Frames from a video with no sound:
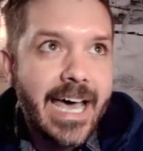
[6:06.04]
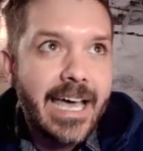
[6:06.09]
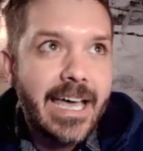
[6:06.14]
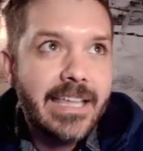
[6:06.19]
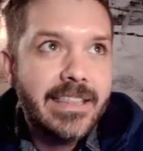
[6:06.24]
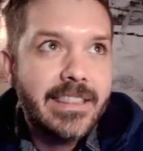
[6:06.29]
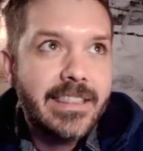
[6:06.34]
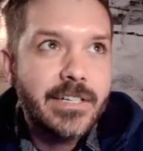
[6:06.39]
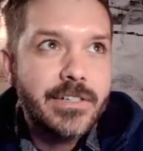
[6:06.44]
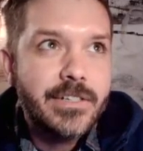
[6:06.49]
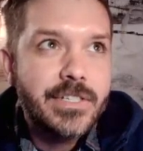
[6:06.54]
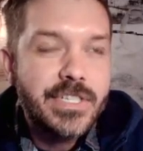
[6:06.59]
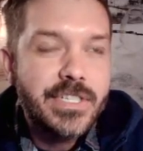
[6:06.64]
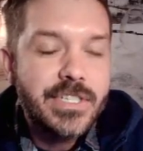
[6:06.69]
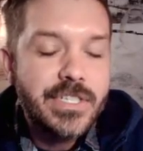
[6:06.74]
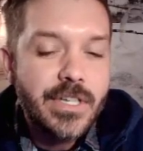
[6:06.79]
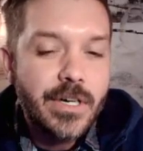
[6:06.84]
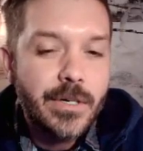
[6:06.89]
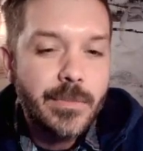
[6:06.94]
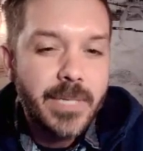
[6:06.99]
there's
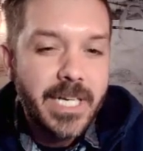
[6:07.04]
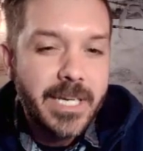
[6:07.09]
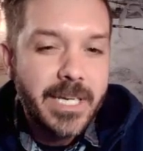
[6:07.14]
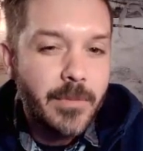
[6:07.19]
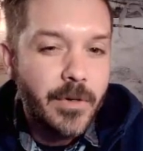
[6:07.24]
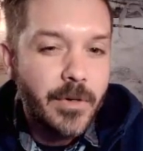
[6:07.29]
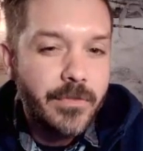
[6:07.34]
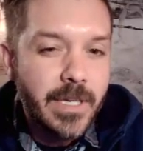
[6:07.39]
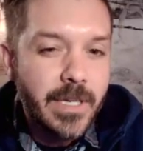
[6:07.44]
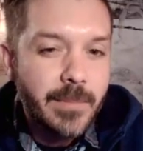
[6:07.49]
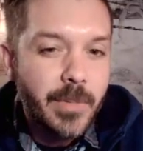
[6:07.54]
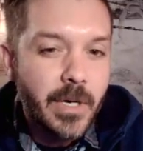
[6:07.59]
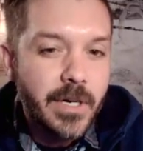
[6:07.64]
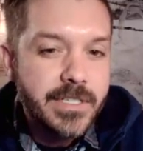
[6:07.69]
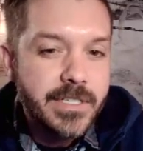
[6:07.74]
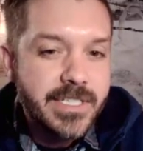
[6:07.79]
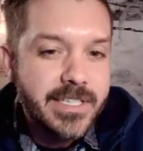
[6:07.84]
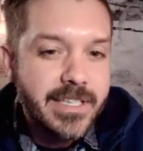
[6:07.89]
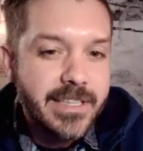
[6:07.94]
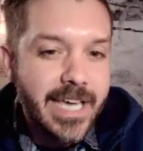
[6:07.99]
so many moving
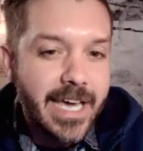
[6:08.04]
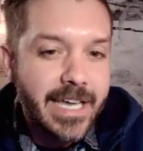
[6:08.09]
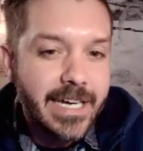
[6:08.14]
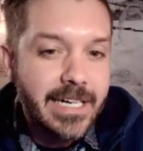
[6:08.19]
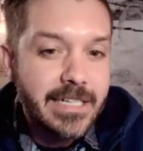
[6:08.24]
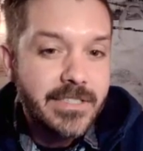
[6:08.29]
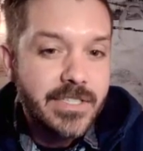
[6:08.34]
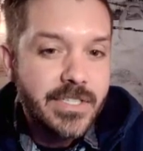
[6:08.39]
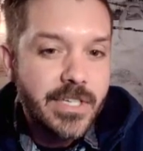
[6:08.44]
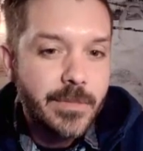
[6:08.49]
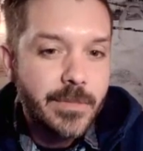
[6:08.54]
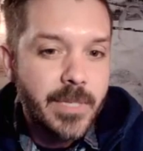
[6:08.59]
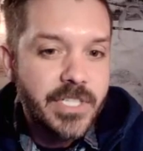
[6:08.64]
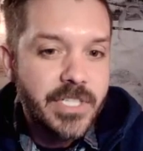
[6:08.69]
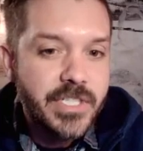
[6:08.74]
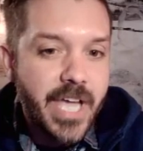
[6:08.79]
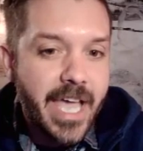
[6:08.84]
parts to that and so much